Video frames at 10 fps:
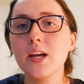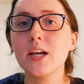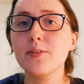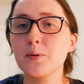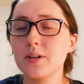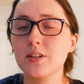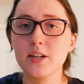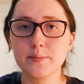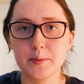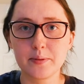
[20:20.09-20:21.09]
If you want to
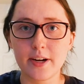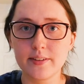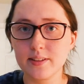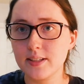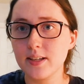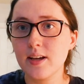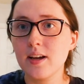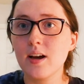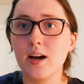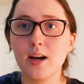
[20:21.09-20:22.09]
talk to me privately,
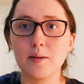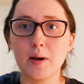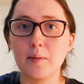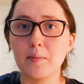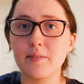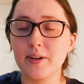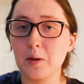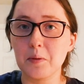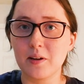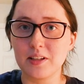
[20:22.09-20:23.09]
um, I'm
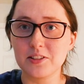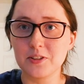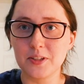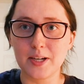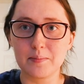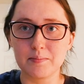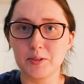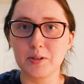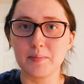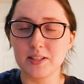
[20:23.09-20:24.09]
available on Instagram.
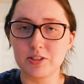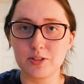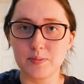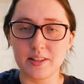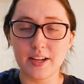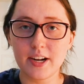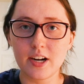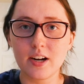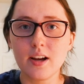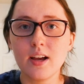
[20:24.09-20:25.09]
You can message me
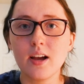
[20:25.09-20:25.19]
there.